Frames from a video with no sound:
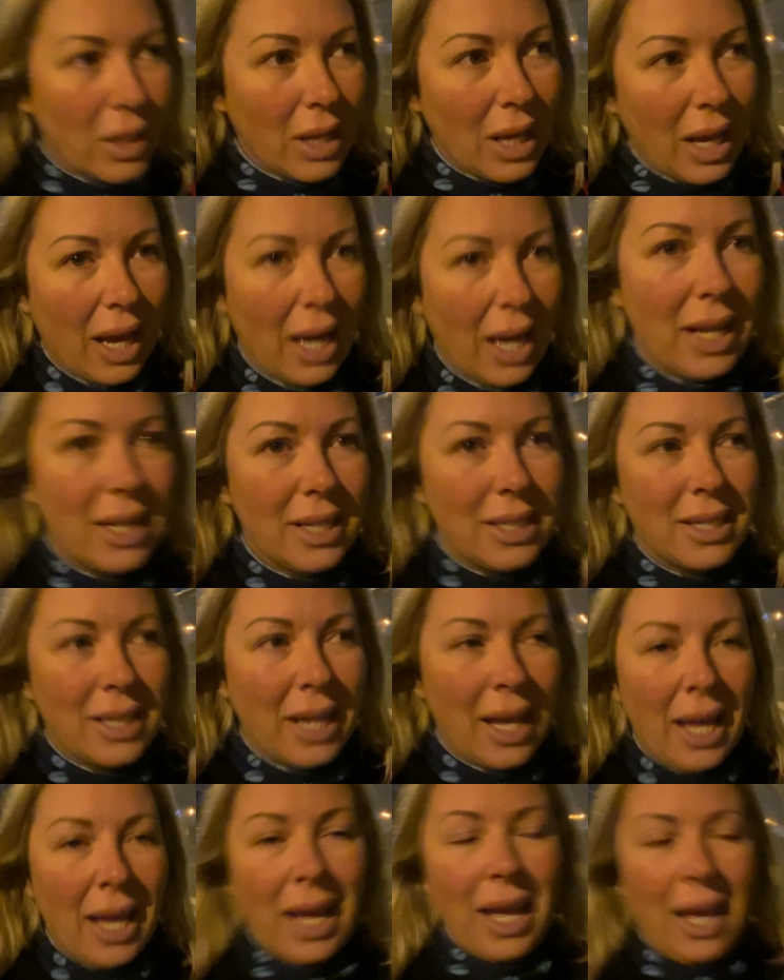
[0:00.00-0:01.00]
and
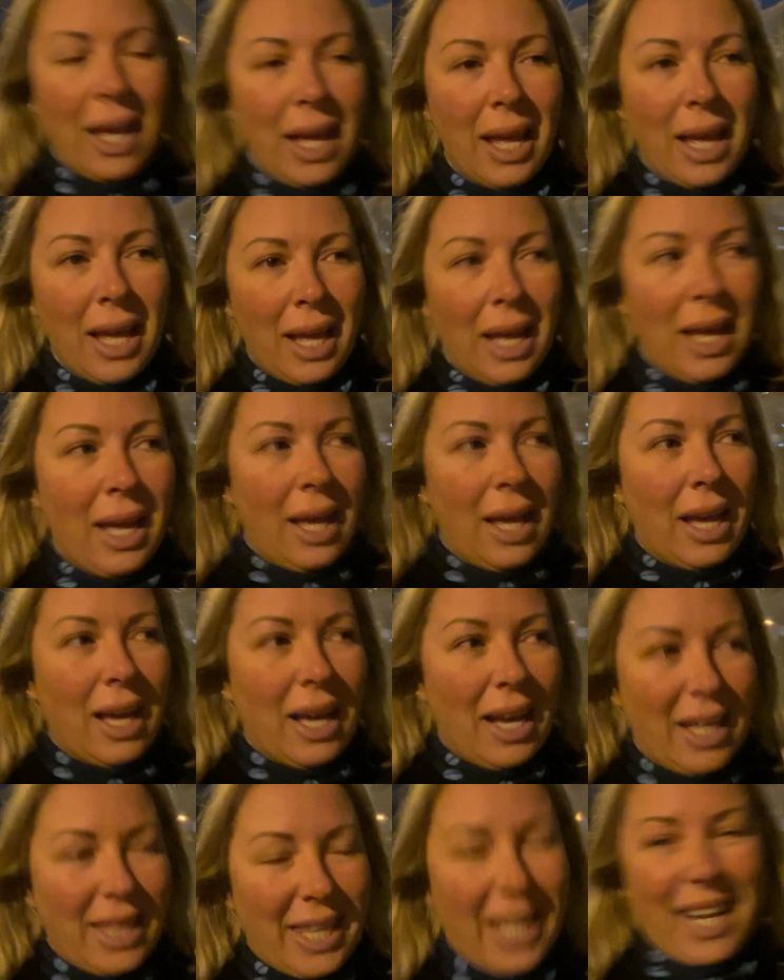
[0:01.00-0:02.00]

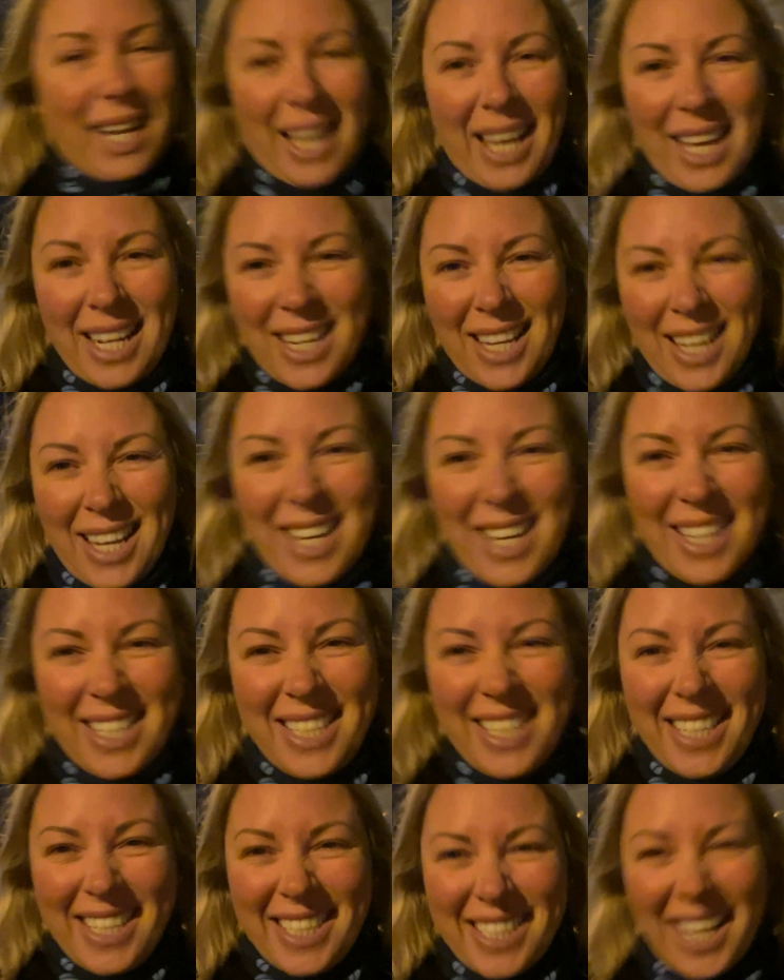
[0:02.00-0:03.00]
then I had a, a
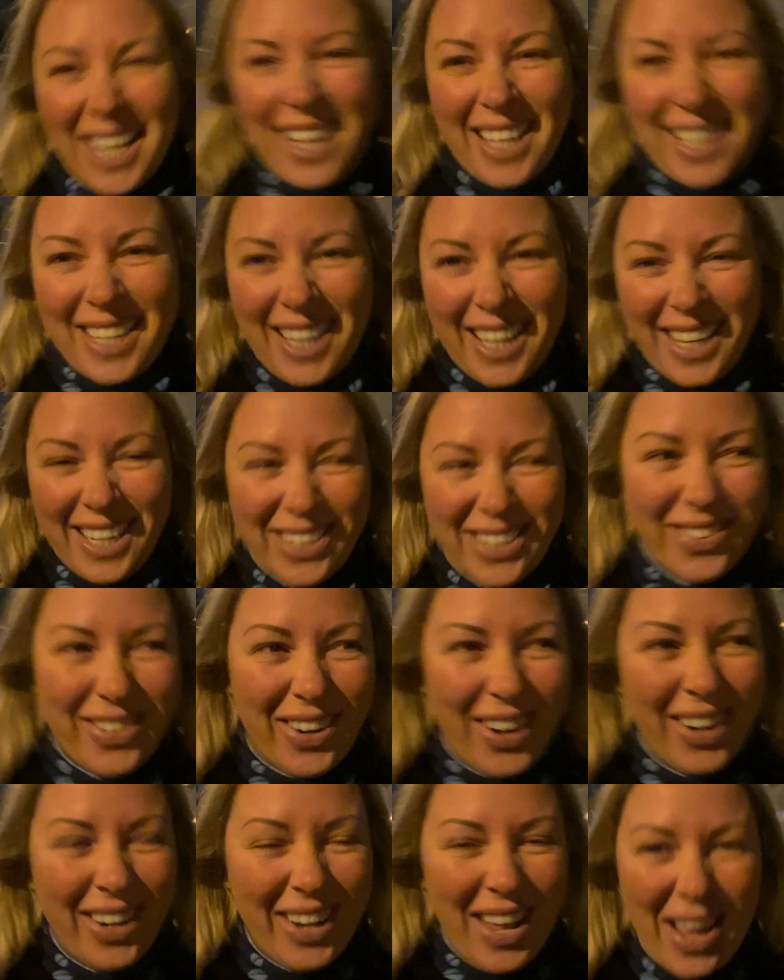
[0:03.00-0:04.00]
cheese salad later
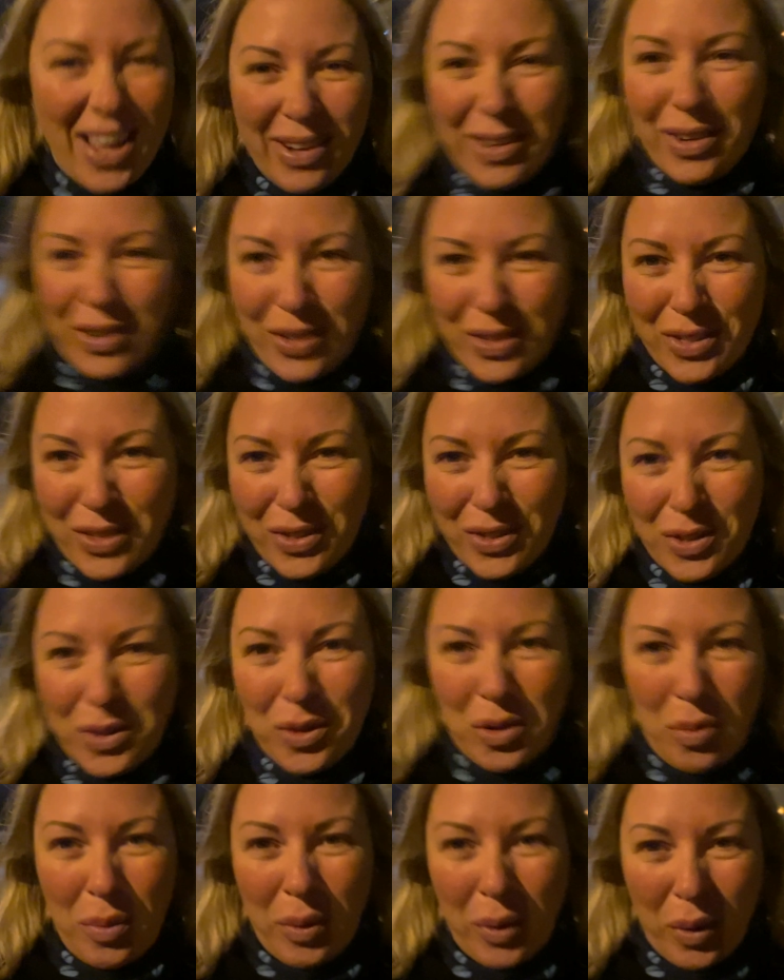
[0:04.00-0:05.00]
on, also
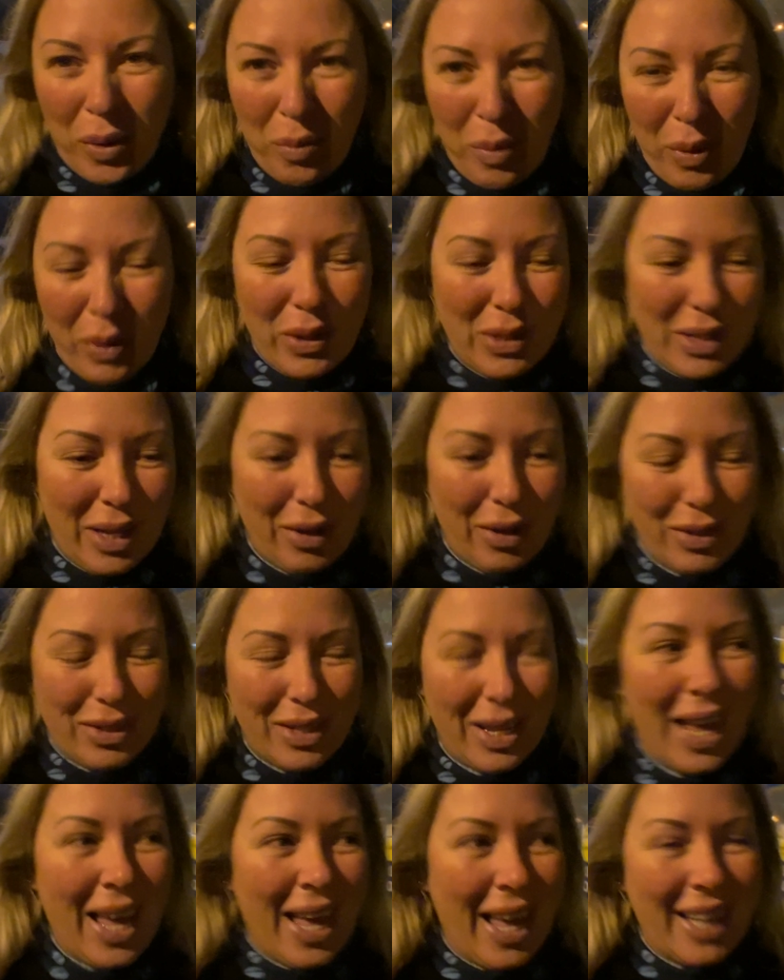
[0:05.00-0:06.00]
store bought because I
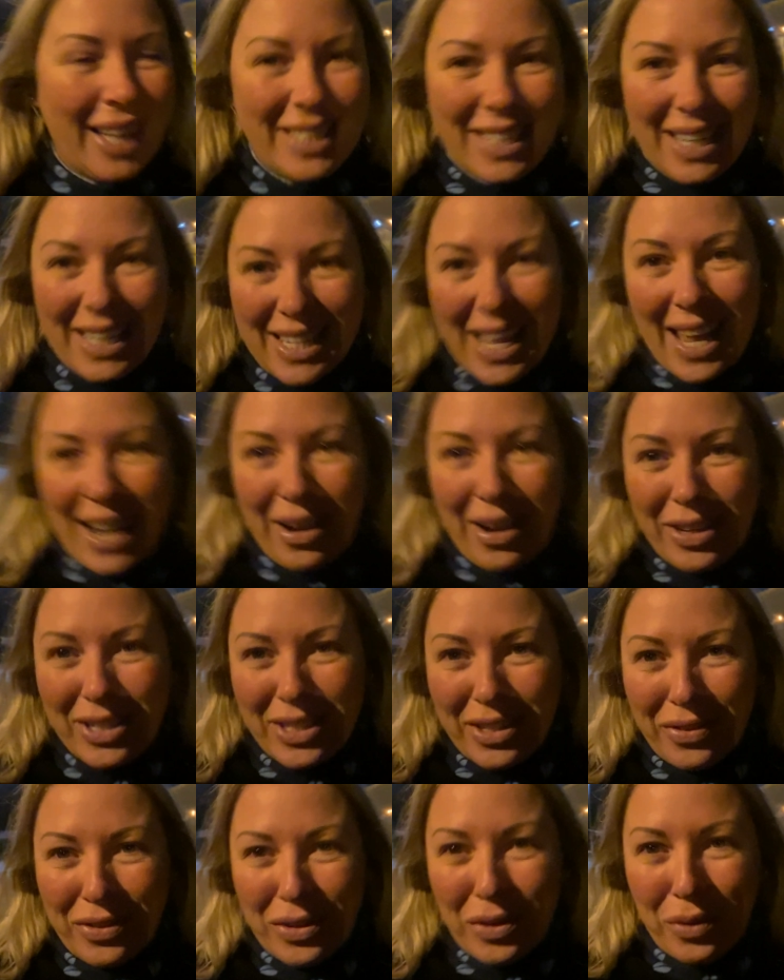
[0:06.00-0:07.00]
did a 10 hour
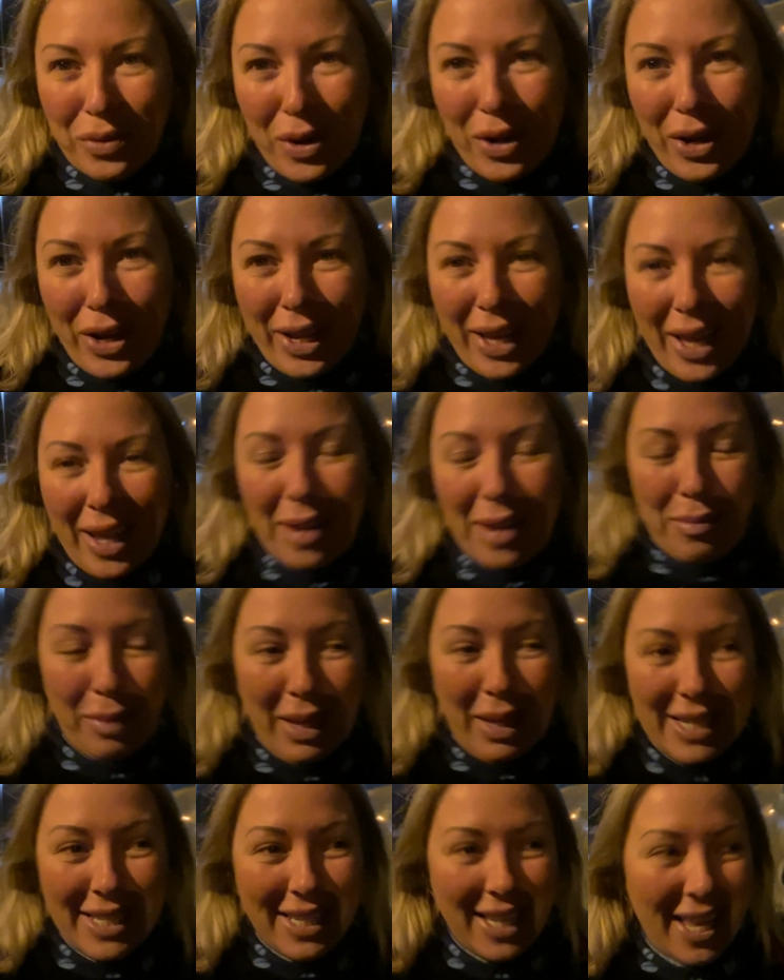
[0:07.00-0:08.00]
shift at work and I'm
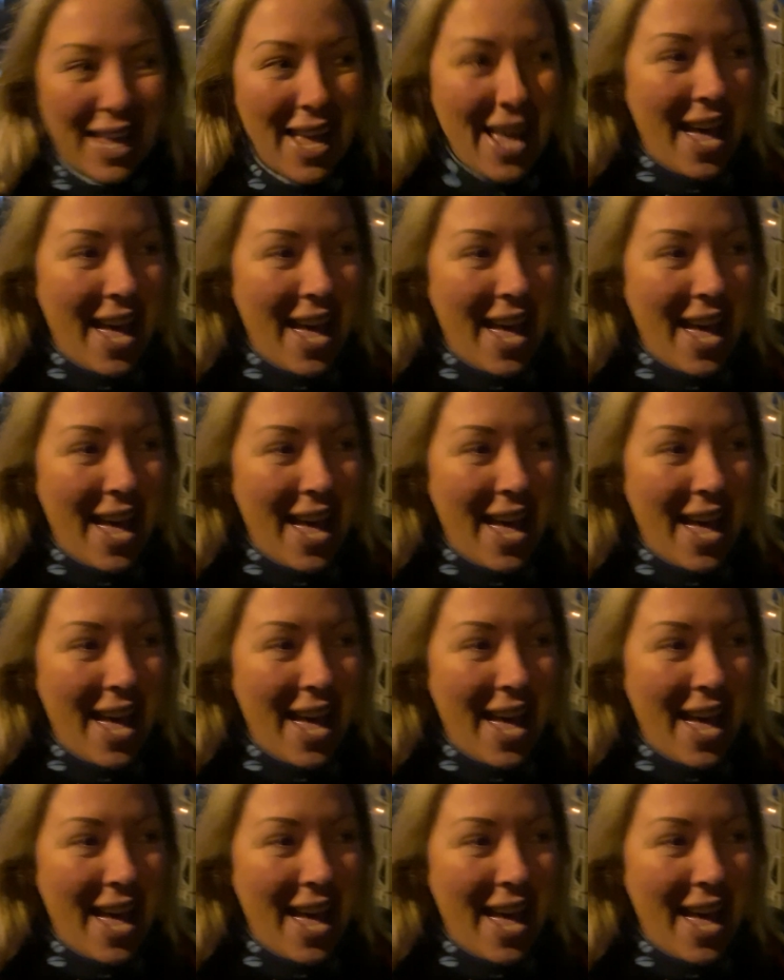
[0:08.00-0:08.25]
lazy.